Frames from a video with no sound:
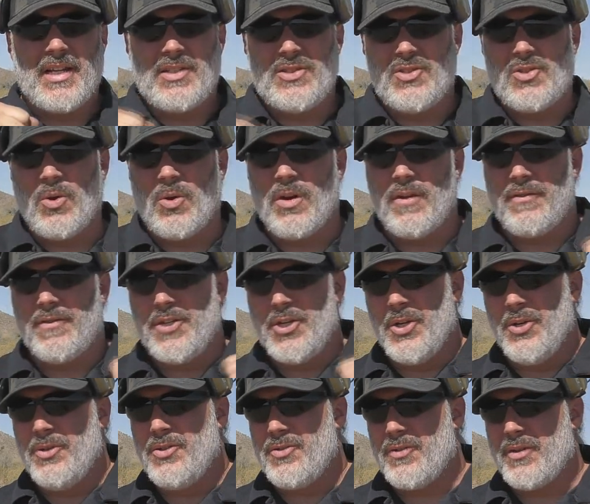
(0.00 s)
sort of
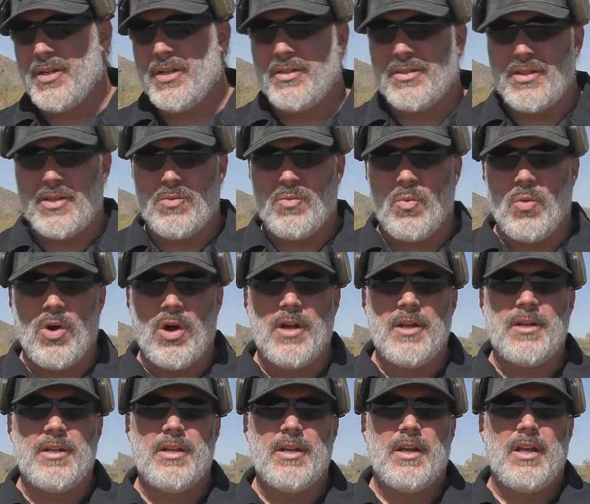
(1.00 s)
two drills in
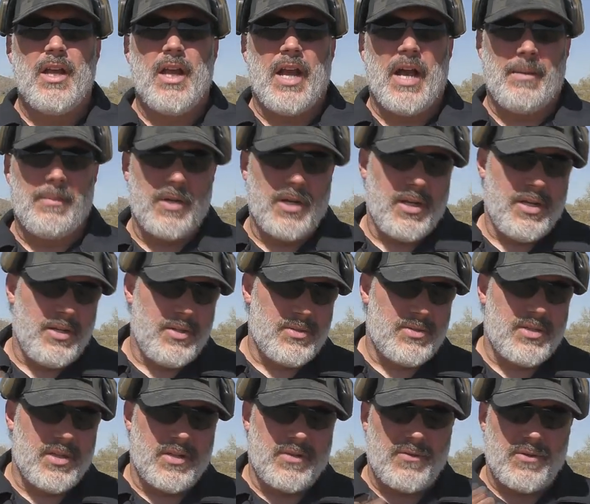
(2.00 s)
one, I'm going to
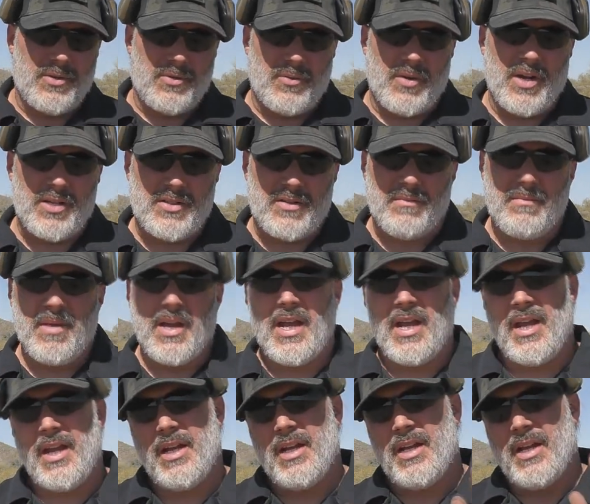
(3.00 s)
use this for the rest of
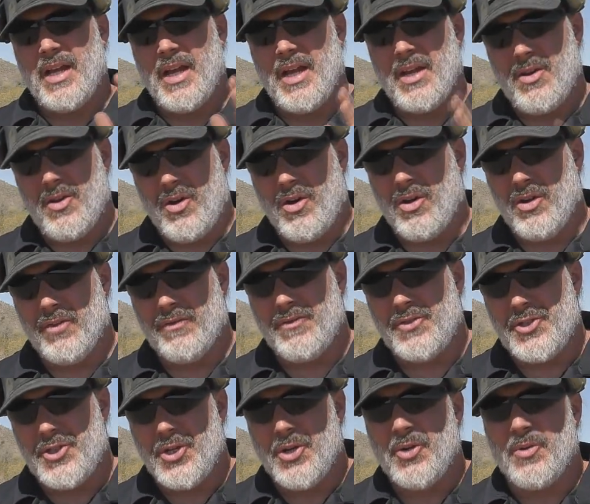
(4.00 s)
May and all of
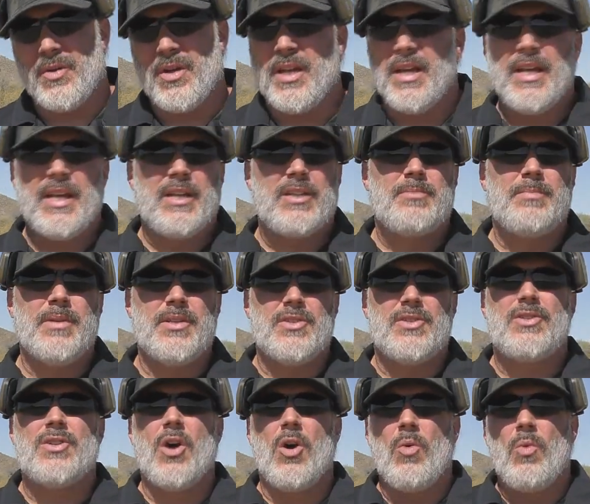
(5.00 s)
June. It's been
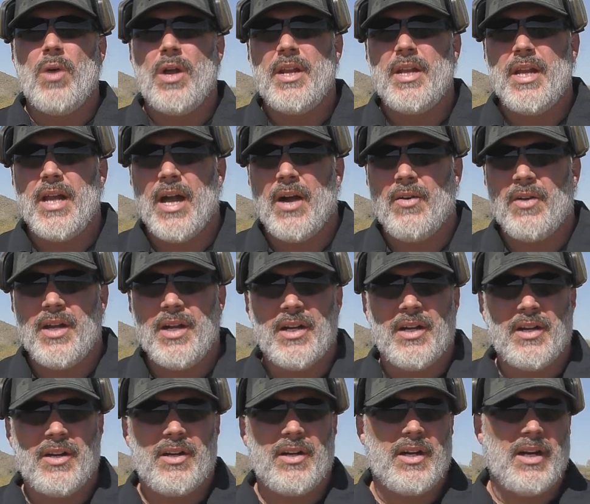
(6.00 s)
so windy out
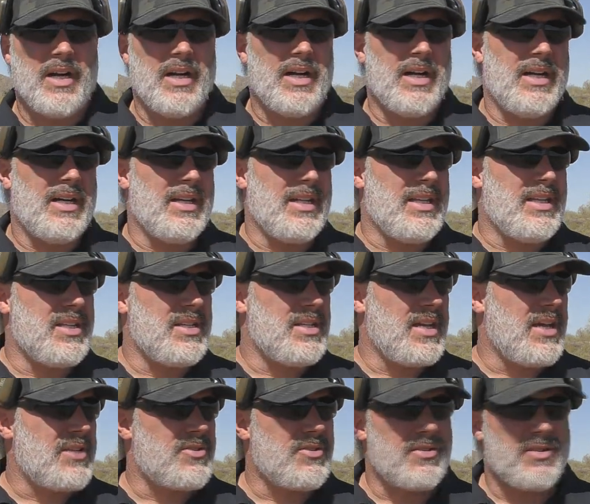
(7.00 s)
here in the
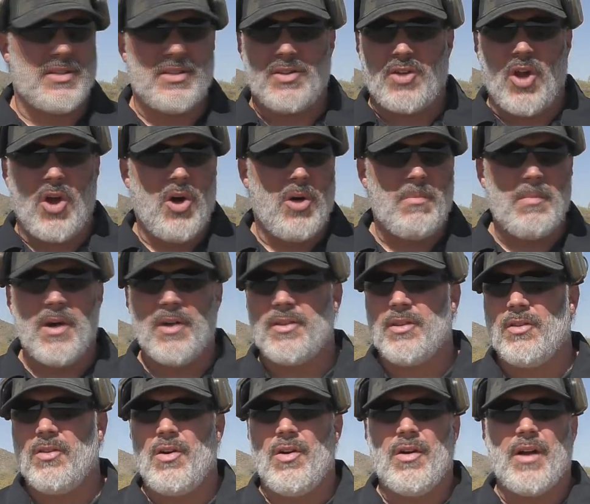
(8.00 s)
desert that all
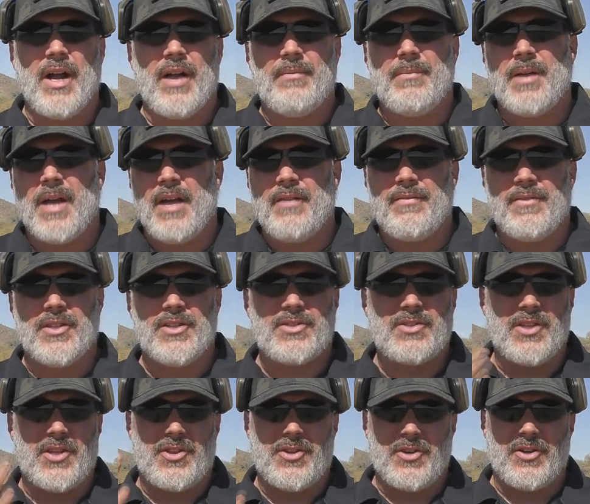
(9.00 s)
month long. This
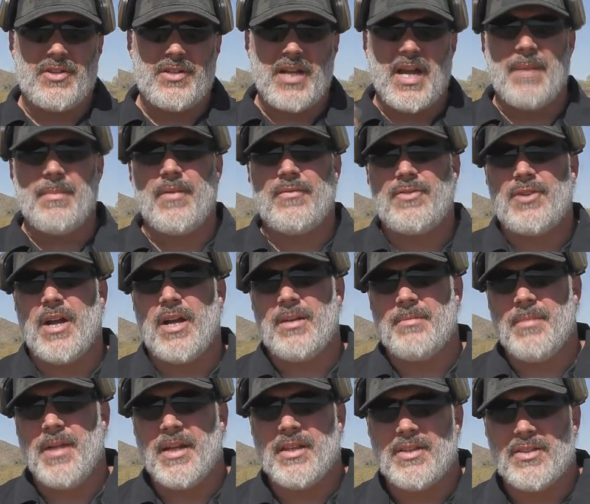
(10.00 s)
is the third time I've tried
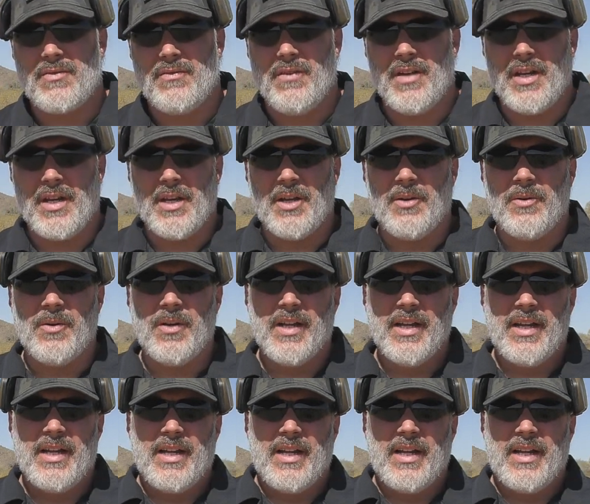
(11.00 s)
to make this video.